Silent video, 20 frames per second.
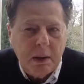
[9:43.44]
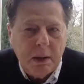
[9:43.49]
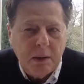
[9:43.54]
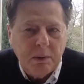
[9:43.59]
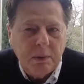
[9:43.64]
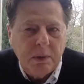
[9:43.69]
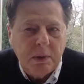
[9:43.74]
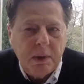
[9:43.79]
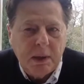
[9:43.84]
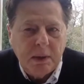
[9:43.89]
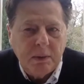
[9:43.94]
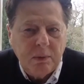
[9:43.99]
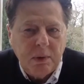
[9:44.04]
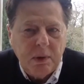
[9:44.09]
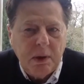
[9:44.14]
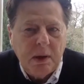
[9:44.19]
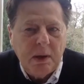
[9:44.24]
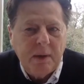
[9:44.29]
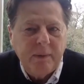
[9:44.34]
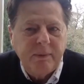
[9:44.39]

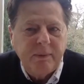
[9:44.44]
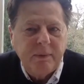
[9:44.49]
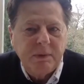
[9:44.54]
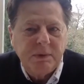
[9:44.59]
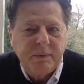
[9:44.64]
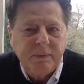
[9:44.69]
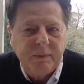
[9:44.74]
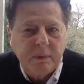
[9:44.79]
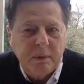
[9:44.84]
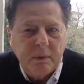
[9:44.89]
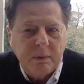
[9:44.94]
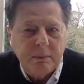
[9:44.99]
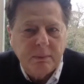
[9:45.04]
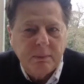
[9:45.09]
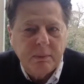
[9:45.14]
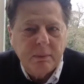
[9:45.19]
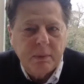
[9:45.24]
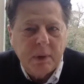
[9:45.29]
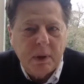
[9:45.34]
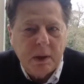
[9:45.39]
introductory offers for
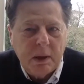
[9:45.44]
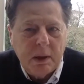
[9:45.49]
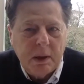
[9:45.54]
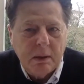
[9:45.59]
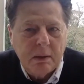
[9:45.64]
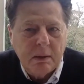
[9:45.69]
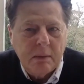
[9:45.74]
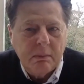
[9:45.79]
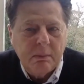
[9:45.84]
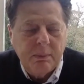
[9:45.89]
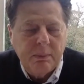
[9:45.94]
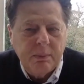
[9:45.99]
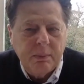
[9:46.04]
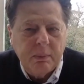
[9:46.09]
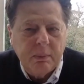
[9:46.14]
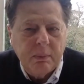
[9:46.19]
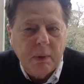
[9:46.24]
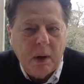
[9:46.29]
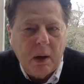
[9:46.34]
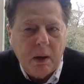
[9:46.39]

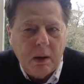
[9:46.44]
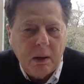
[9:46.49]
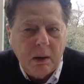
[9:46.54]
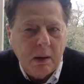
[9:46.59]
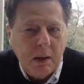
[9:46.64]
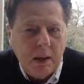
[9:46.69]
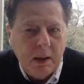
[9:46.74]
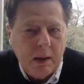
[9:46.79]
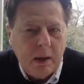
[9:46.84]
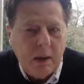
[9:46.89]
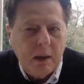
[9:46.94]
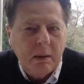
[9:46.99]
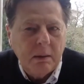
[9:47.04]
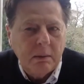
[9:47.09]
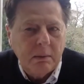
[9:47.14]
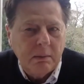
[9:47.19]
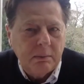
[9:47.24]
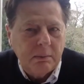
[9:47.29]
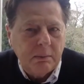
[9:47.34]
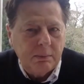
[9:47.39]

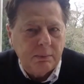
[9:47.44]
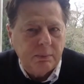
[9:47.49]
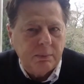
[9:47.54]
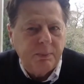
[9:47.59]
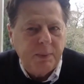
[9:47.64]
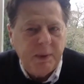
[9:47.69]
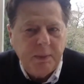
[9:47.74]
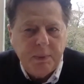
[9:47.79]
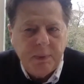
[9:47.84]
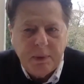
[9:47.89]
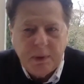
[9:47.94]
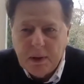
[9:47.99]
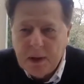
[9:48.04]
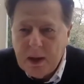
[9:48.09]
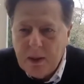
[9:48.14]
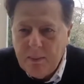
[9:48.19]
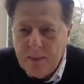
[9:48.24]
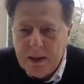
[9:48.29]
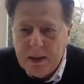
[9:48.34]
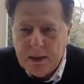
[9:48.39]
our people to
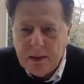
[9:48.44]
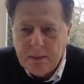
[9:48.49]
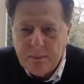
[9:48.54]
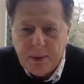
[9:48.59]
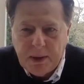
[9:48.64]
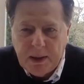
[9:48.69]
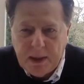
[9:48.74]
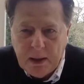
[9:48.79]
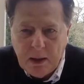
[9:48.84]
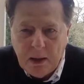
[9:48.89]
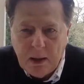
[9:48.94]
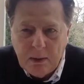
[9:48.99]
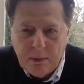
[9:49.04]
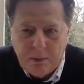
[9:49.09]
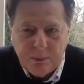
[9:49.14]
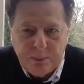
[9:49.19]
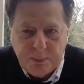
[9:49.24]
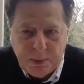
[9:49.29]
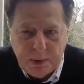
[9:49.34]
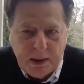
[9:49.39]
come in and play,
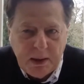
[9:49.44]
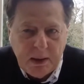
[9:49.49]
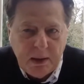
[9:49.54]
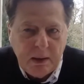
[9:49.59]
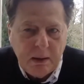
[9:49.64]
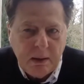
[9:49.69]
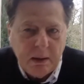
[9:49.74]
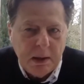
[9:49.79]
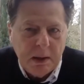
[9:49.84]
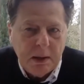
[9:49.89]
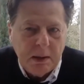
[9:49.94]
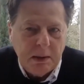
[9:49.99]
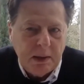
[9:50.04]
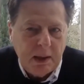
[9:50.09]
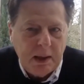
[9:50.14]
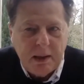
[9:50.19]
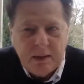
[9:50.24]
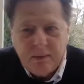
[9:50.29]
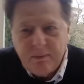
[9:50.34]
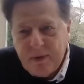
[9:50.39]

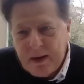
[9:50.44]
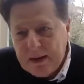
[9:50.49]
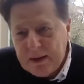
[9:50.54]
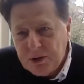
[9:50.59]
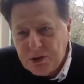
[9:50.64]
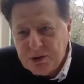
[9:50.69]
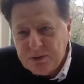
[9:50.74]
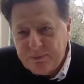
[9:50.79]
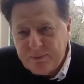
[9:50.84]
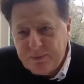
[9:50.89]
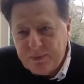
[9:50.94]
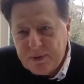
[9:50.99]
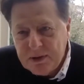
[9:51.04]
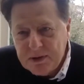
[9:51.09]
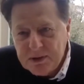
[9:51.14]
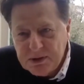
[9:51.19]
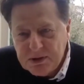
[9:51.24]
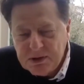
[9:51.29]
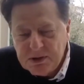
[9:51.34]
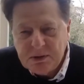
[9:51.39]
take advantage of
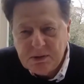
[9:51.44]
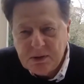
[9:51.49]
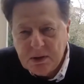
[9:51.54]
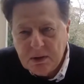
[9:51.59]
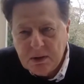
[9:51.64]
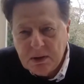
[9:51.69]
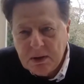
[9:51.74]
his